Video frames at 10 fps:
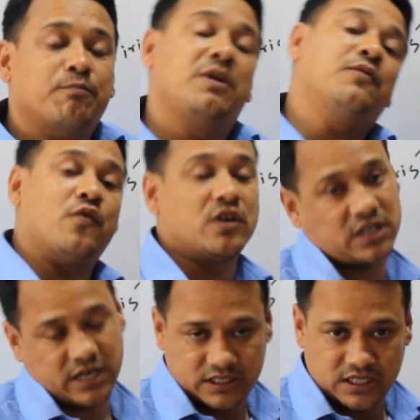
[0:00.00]
before
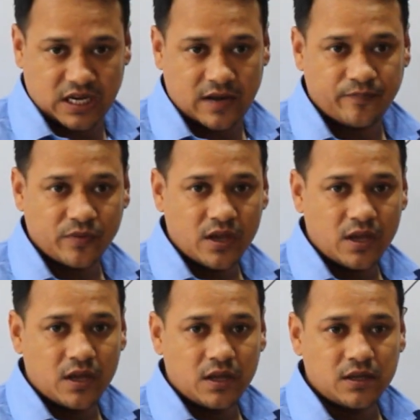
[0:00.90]
the retina.
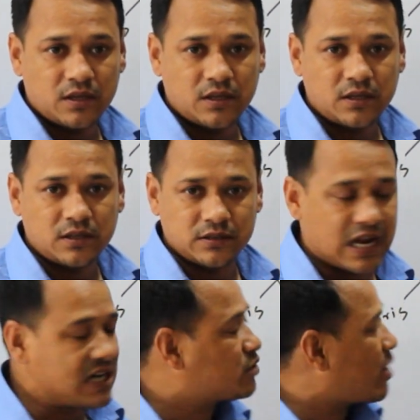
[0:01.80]

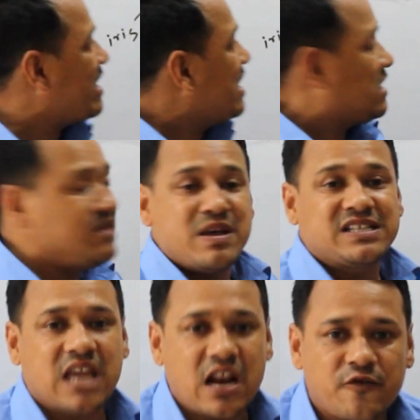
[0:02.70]
That's why
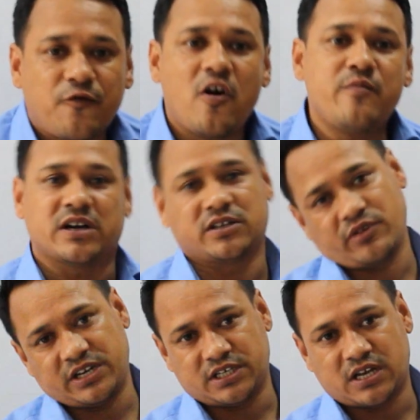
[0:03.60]
image cannot form at the
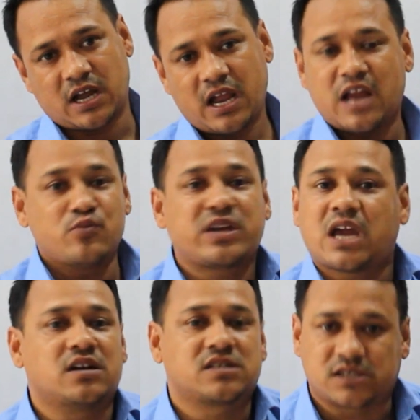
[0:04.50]
retina and we
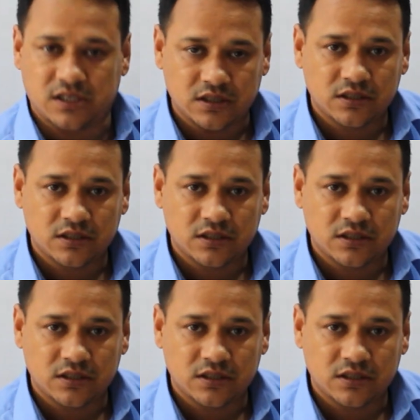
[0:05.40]
cannot see.